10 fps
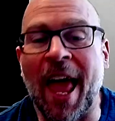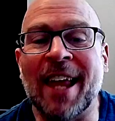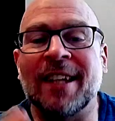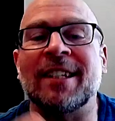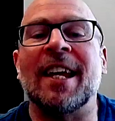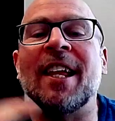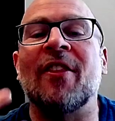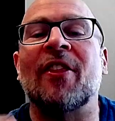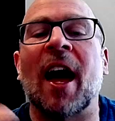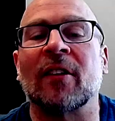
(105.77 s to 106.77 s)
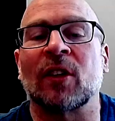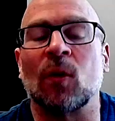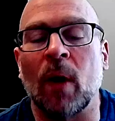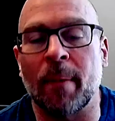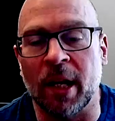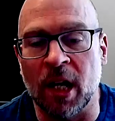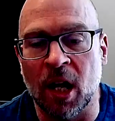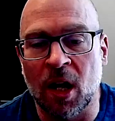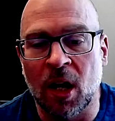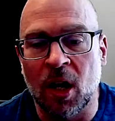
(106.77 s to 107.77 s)
eighteen thousand women
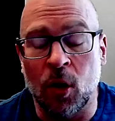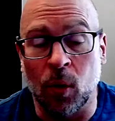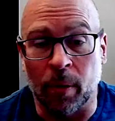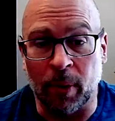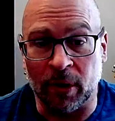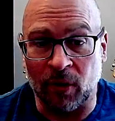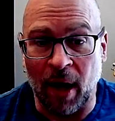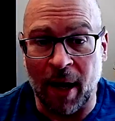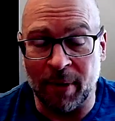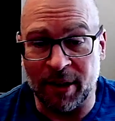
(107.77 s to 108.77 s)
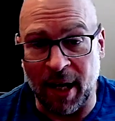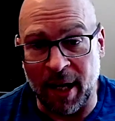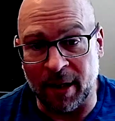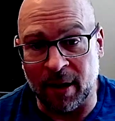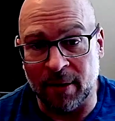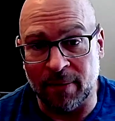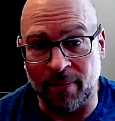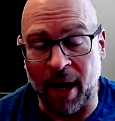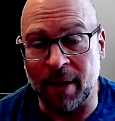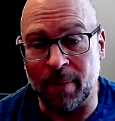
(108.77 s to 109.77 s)
who were prescribed to take
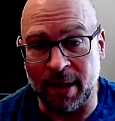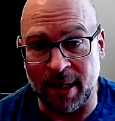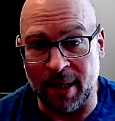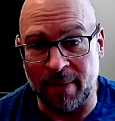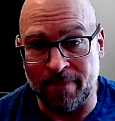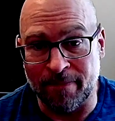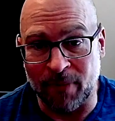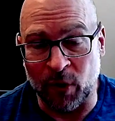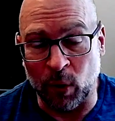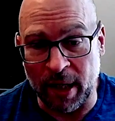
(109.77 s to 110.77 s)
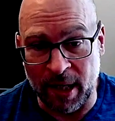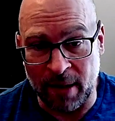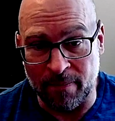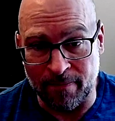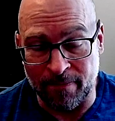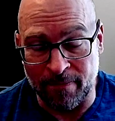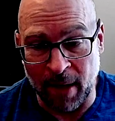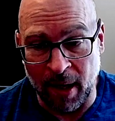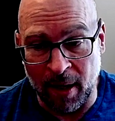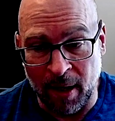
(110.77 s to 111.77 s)
vitamin D three
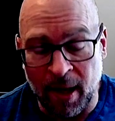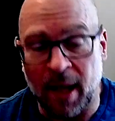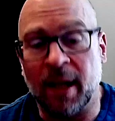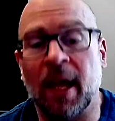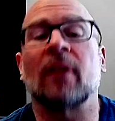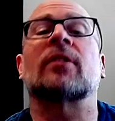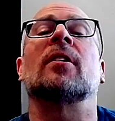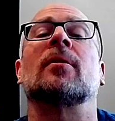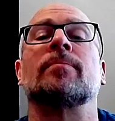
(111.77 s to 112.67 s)
and calcium.